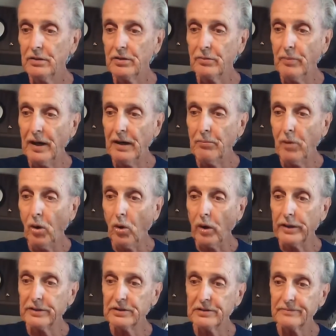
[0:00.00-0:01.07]
to my
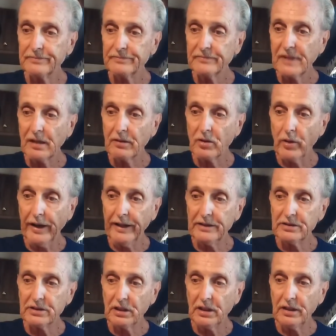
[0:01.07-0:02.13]
boys,
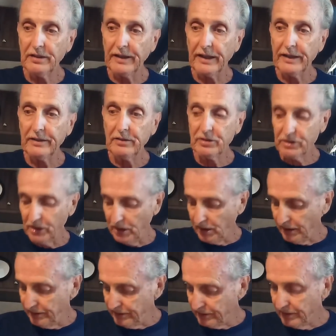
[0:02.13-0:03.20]
grandson and
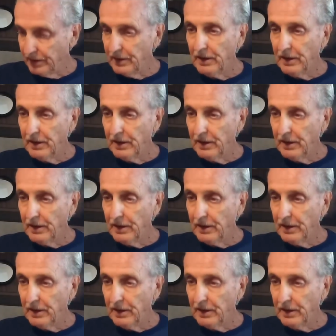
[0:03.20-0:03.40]
sons,